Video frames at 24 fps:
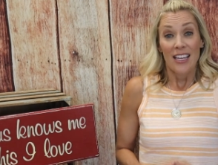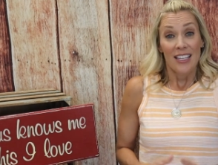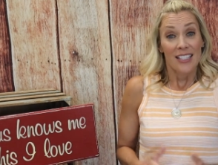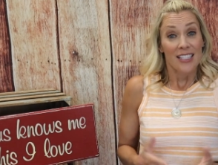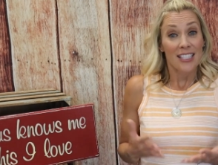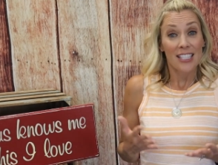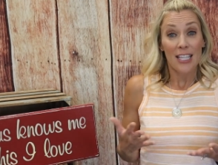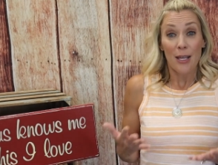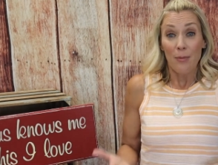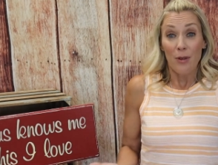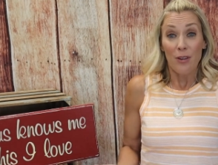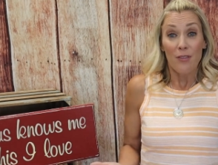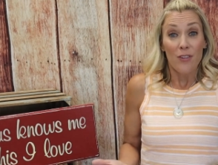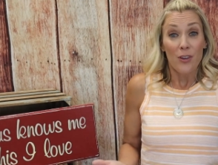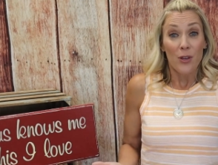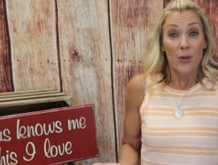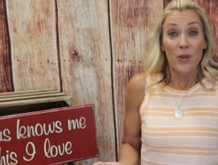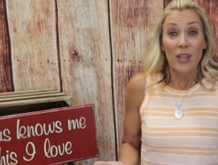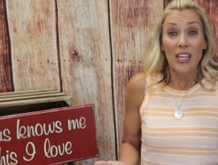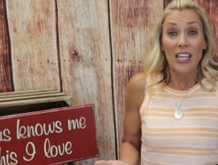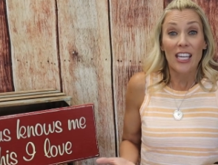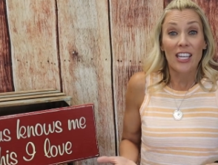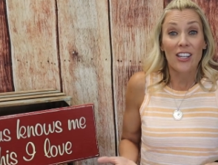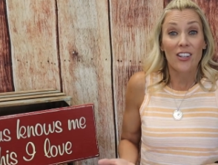Some of
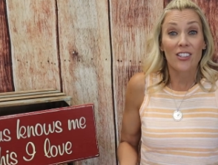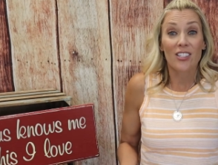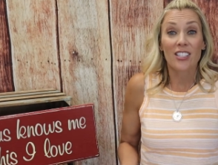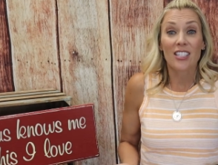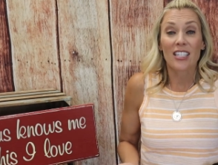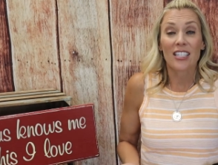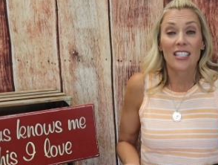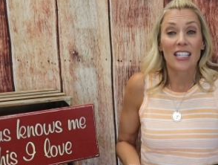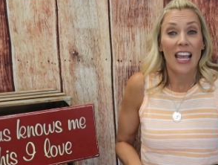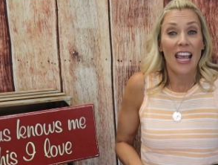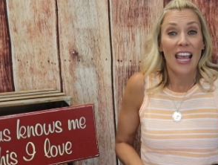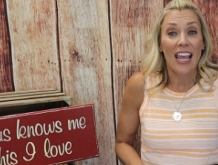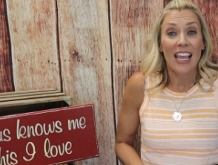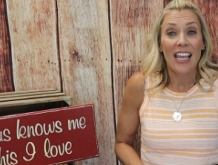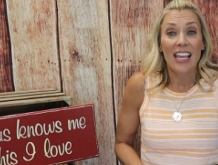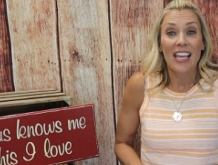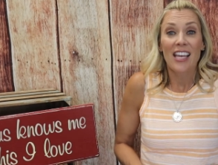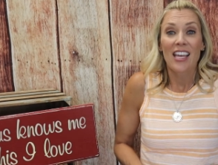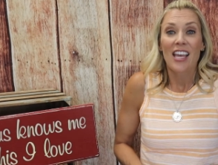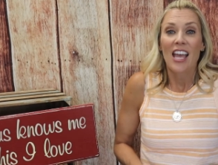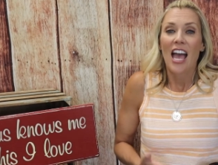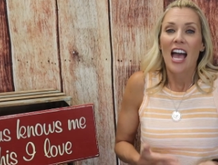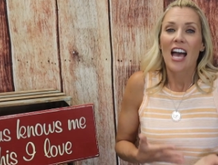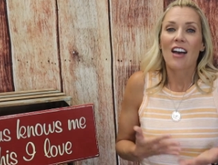you here
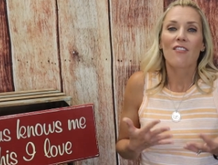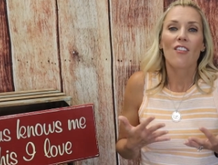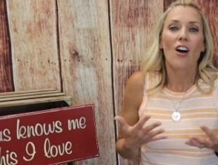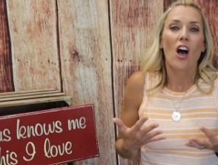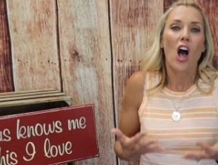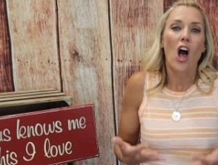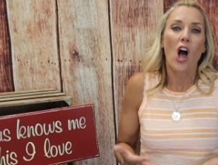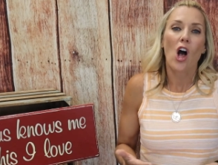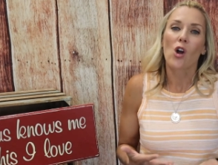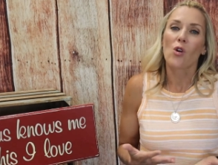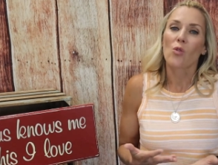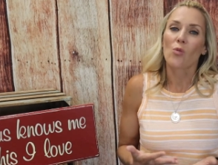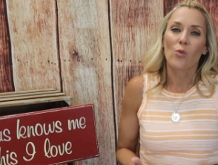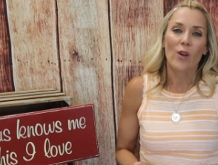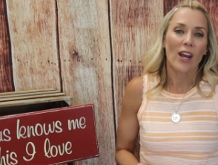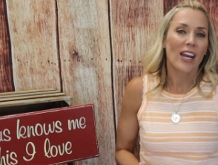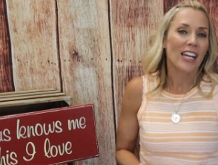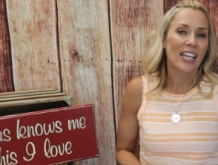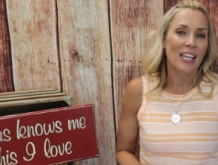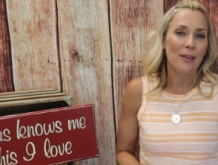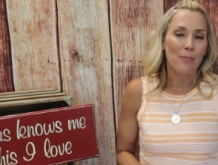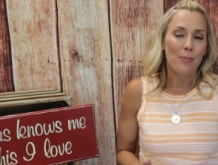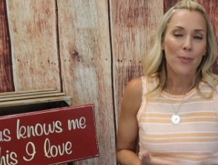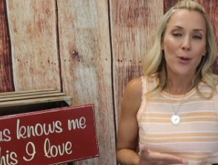today have
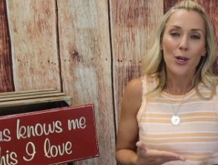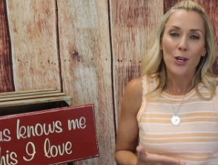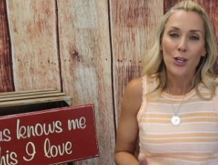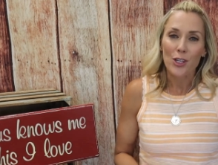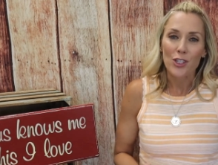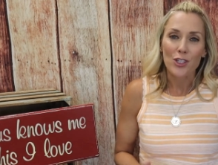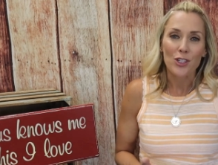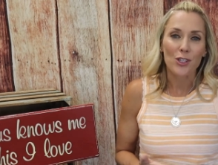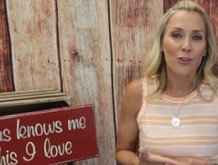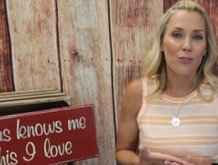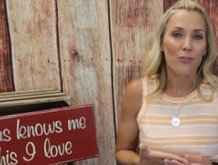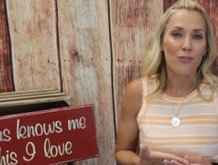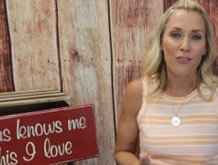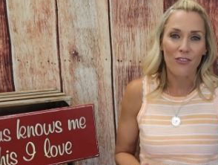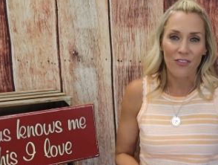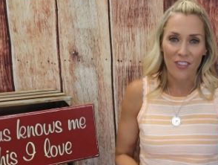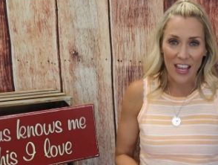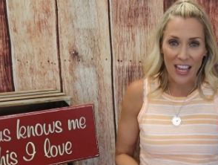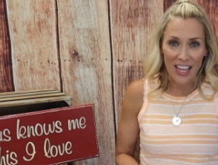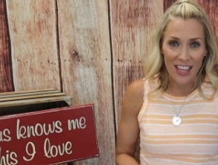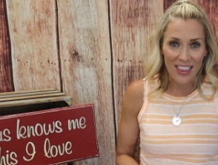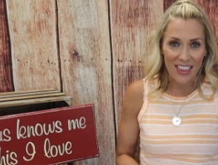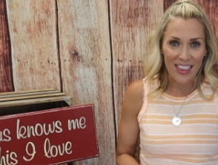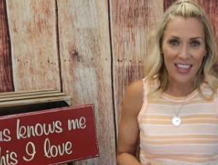already put your
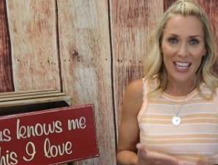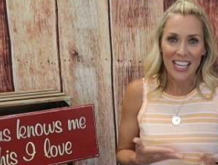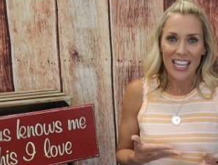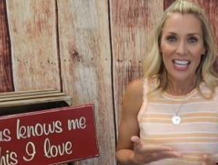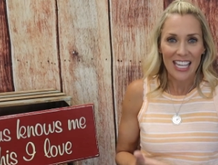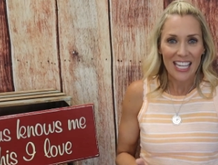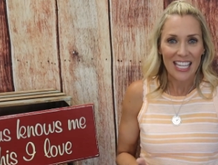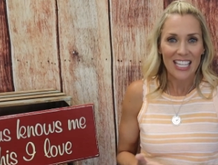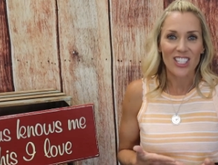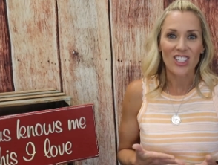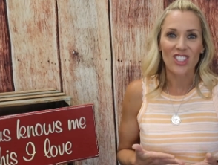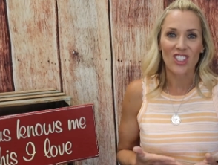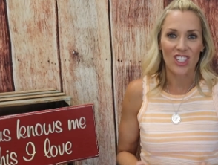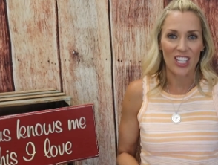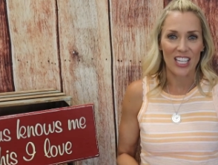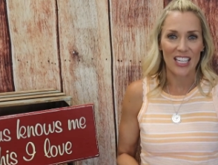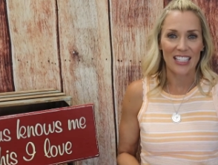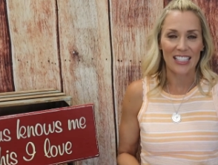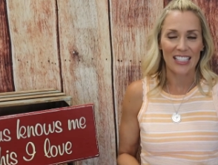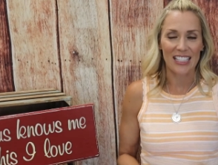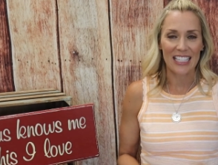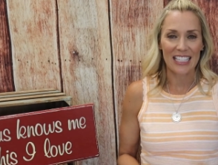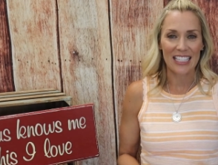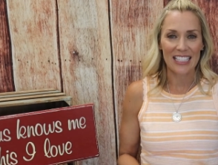faith in
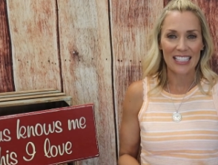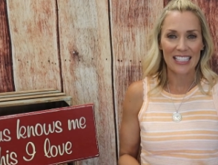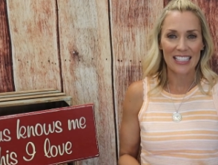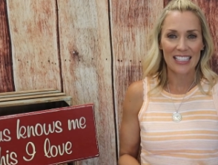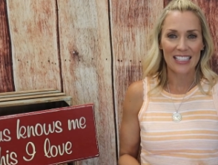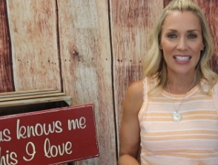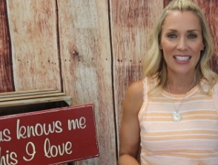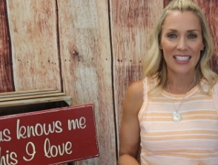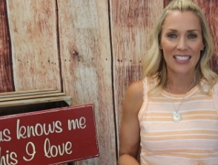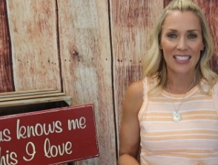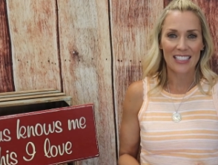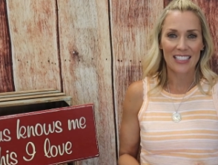Jesus